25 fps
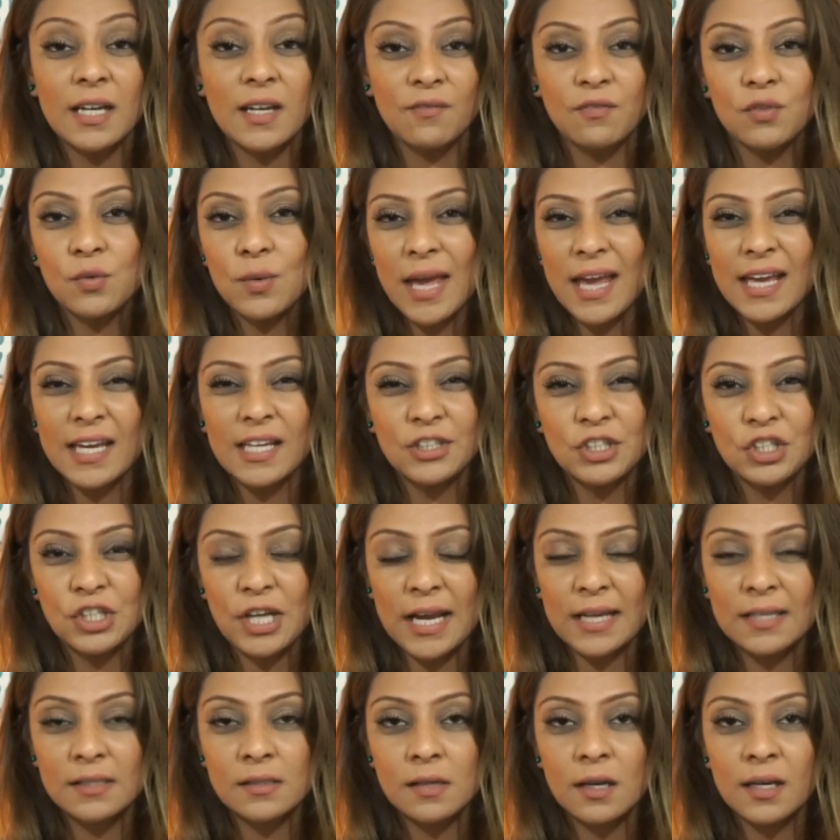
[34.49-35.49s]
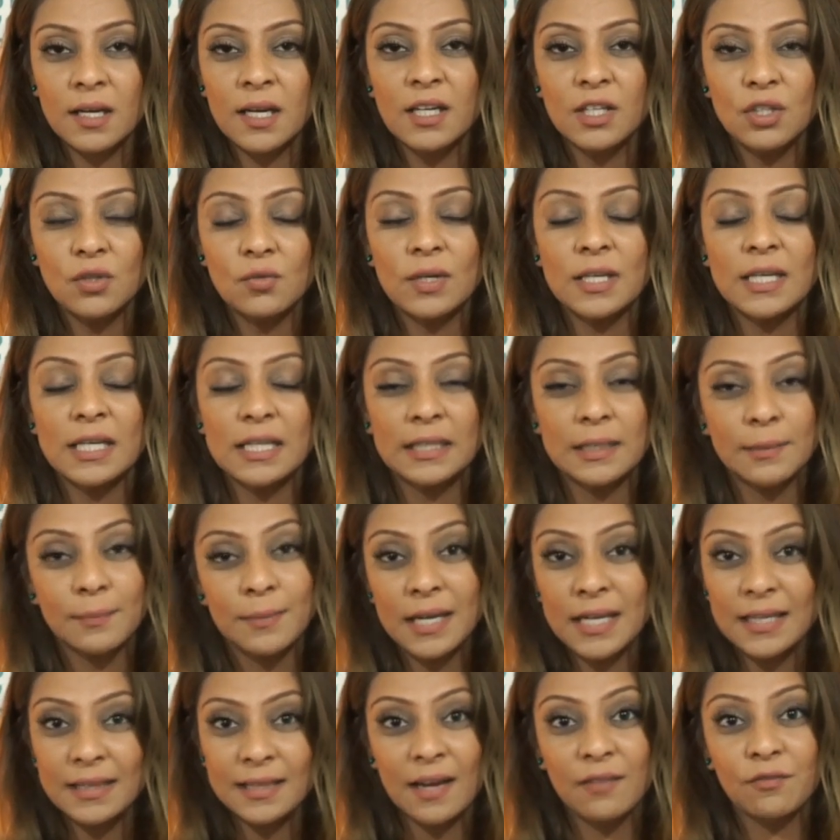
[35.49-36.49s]
If you can't get your hands on it, you can
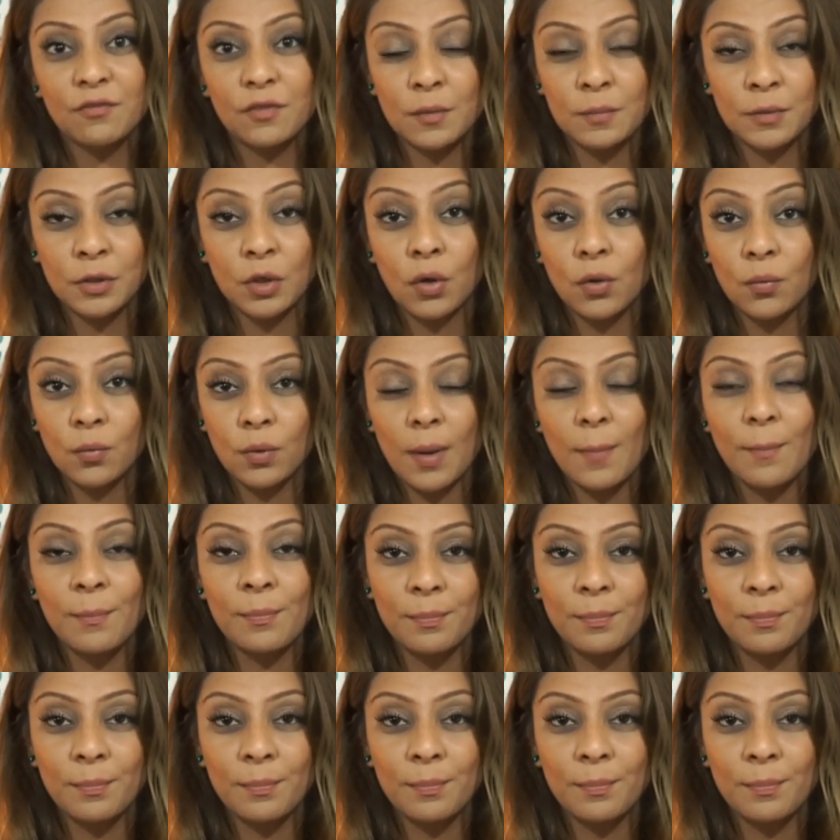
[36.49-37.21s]
eliminate that from your